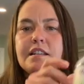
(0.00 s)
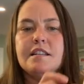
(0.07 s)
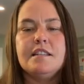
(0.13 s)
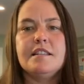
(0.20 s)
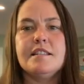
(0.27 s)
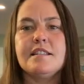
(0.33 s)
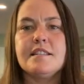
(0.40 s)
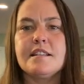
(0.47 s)

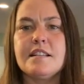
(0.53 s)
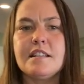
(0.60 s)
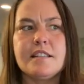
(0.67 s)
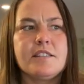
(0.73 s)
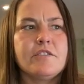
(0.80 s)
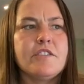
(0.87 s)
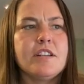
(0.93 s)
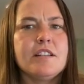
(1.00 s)
This is
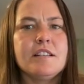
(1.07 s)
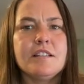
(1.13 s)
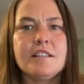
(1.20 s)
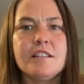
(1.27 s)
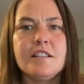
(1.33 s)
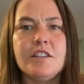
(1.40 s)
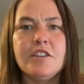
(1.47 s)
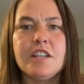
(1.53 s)
glycerin.
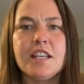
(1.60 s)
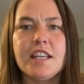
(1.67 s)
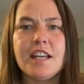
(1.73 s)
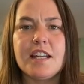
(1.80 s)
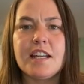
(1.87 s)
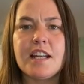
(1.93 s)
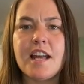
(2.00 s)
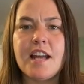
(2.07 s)
You can
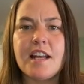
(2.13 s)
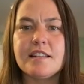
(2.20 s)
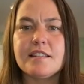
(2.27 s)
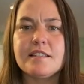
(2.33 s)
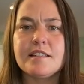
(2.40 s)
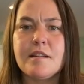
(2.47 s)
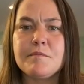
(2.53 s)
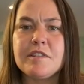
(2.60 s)
get it at
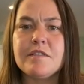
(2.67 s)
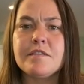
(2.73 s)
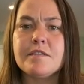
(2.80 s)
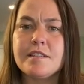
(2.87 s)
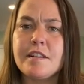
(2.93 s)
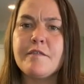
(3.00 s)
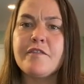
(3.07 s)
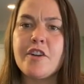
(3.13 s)

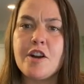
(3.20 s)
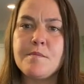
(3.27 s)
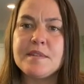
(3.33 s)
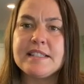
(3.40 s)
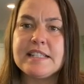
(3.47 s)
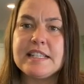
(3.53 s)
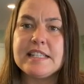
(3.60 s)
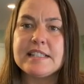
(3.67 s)
some
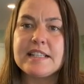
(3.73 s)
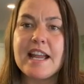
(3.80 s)
pharmacies.